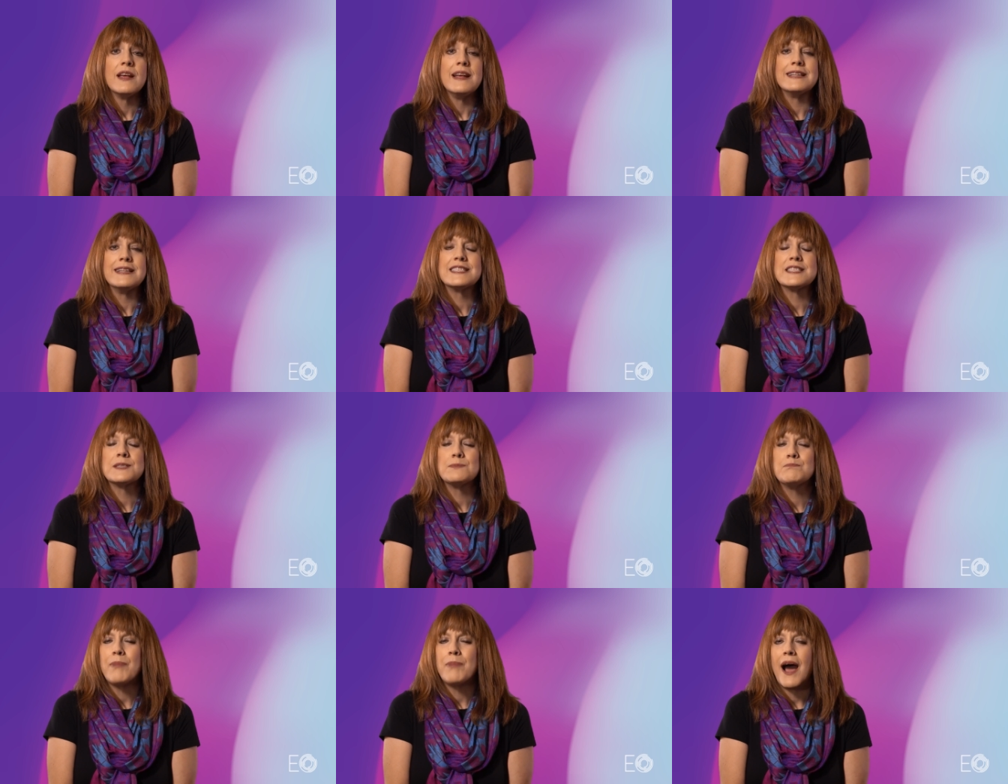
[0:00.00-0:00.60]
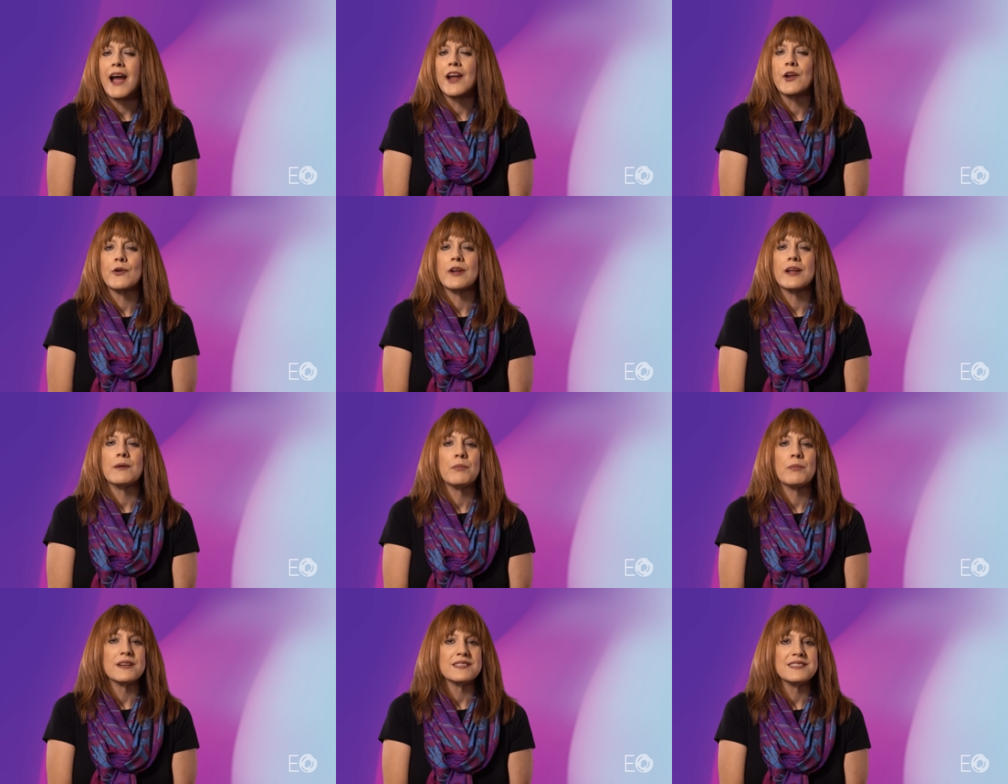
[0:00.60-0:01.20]

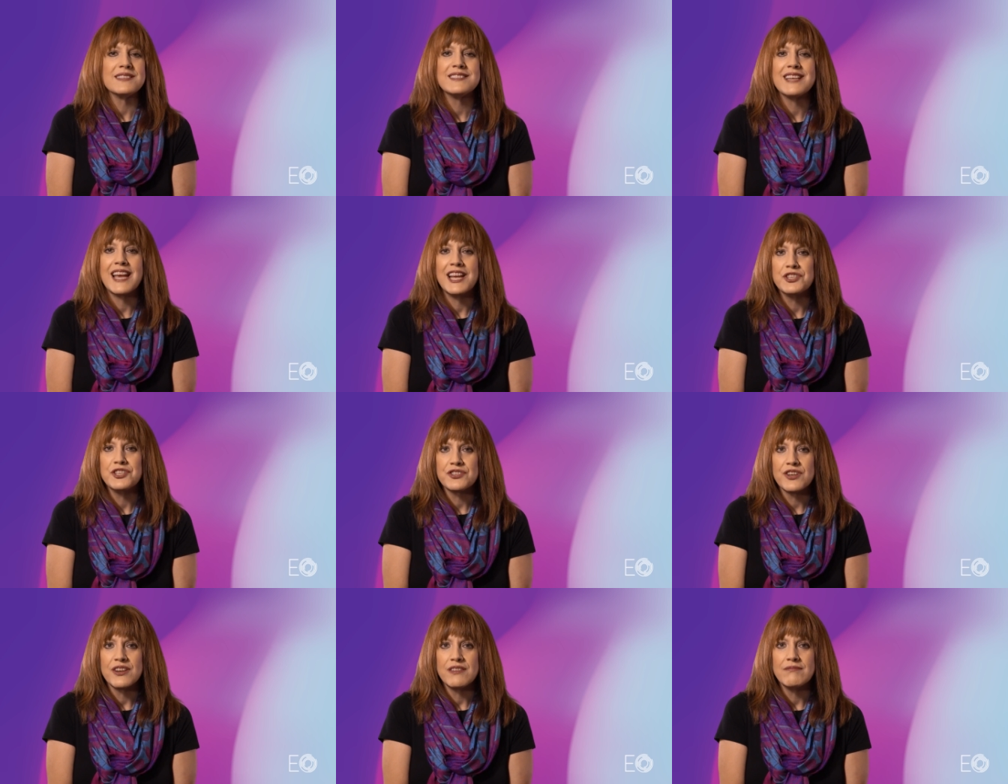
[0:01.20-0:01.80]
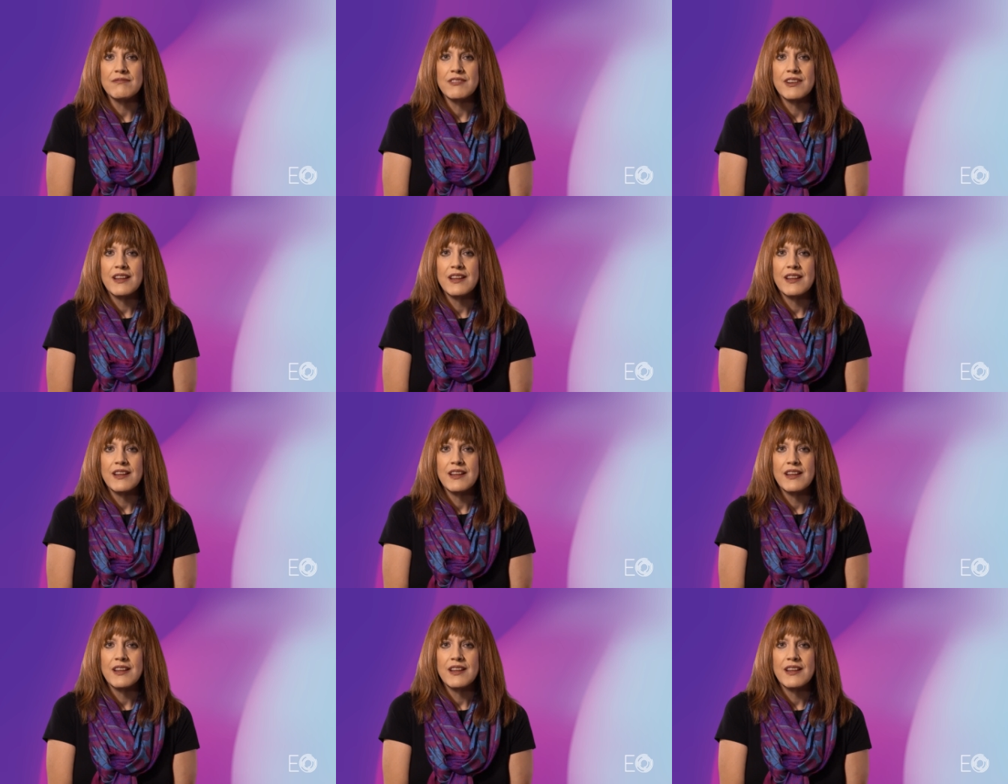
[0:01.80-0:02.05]
inspiring presentation.